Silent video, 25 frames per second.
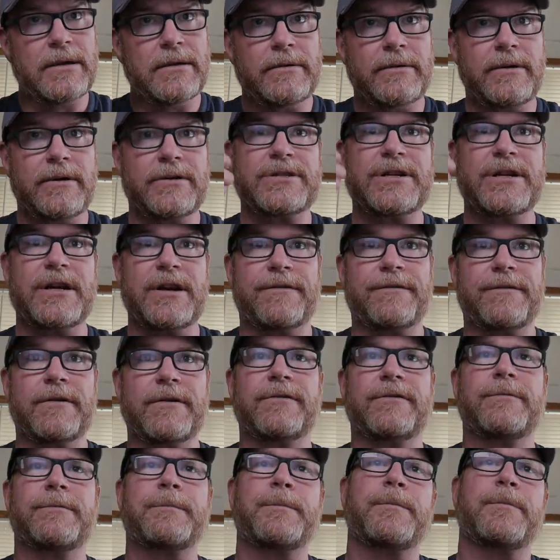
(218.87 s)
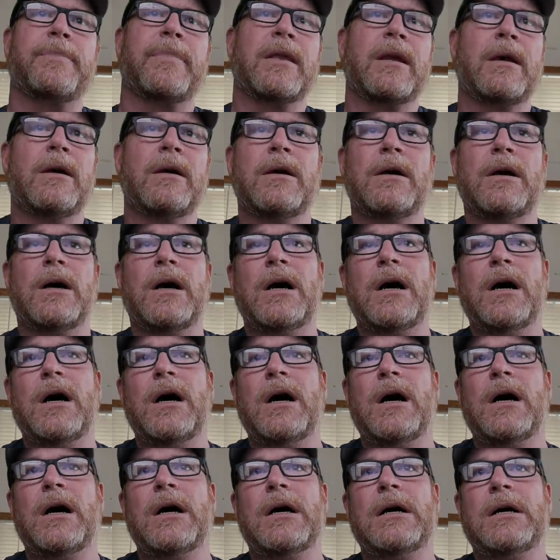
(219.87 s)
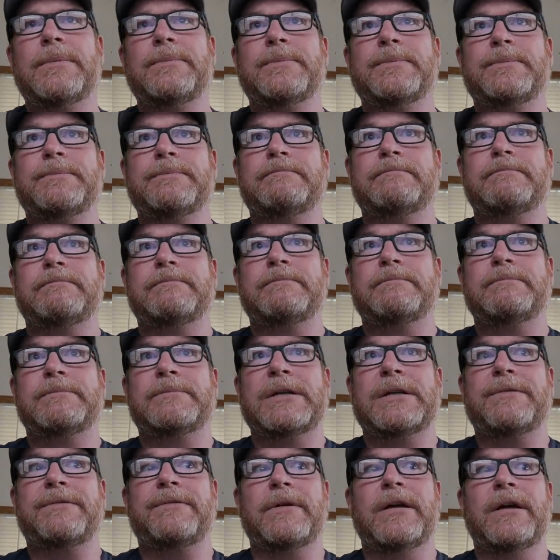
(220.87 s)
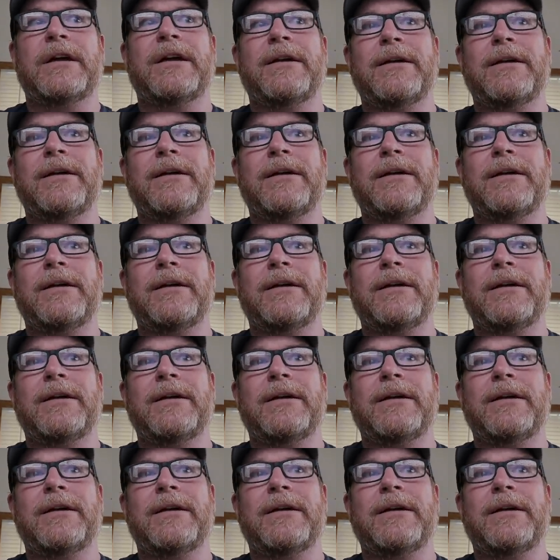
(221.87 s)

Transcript: There's a difference. But if you...